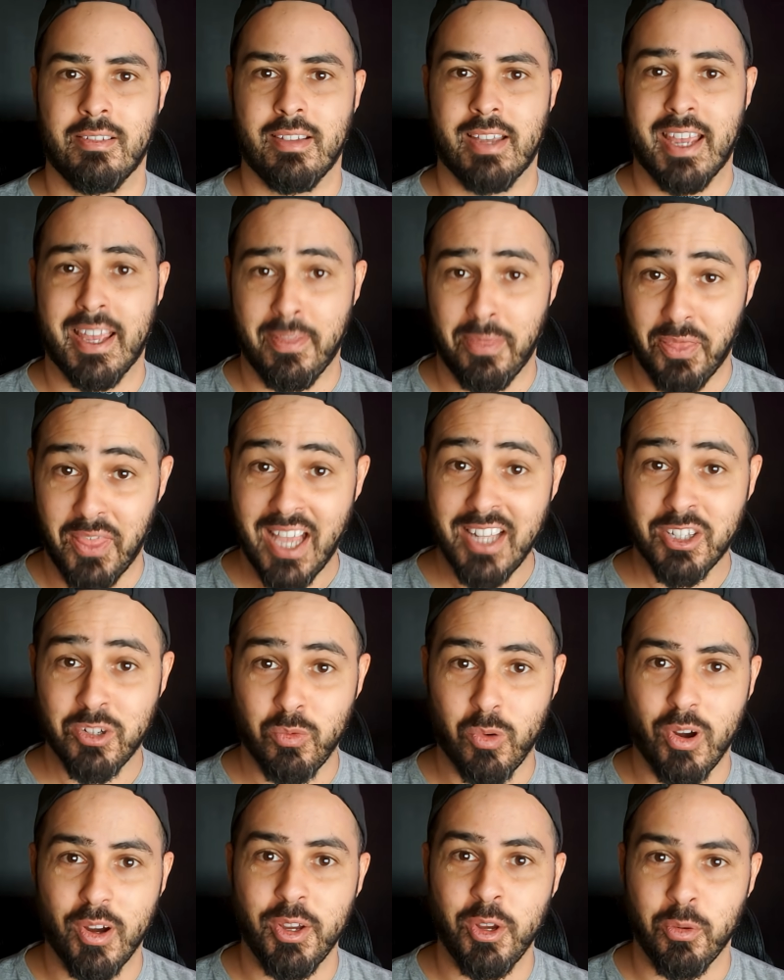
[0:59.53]
And that's
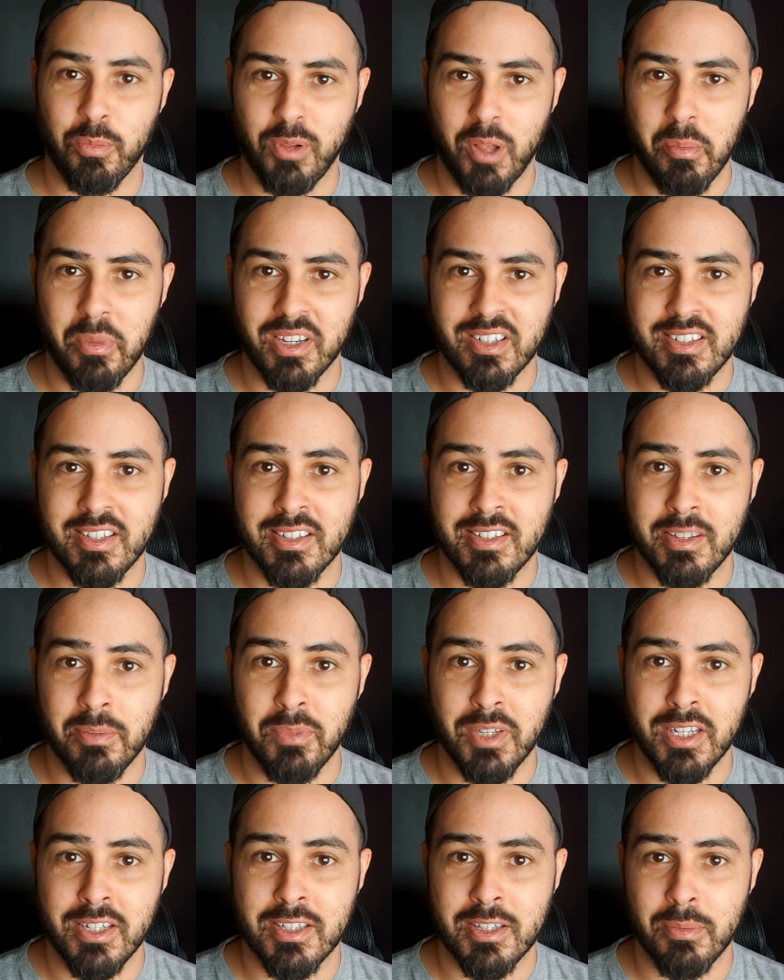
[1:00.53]
why your plumbing system
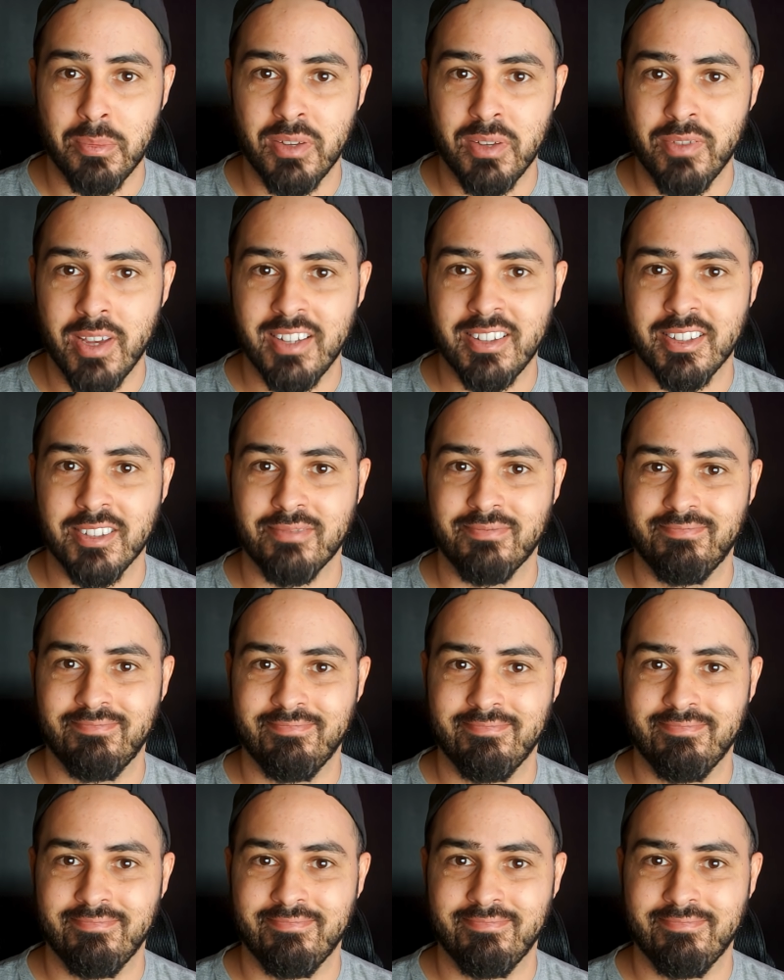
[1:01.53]
needs to be vented.